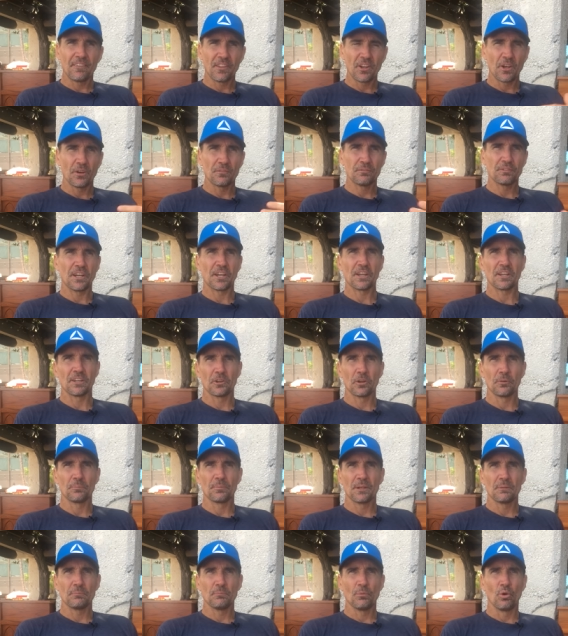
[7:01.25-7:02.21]
that I've done a
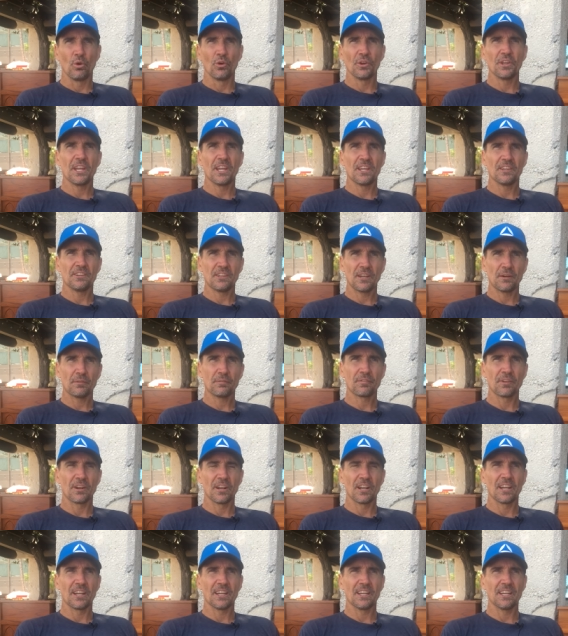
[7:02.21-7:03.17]
little bit more,
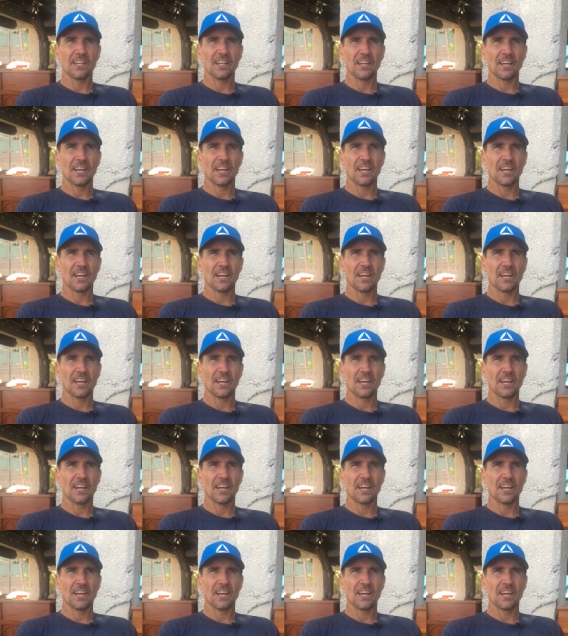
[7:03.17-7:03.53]
definitely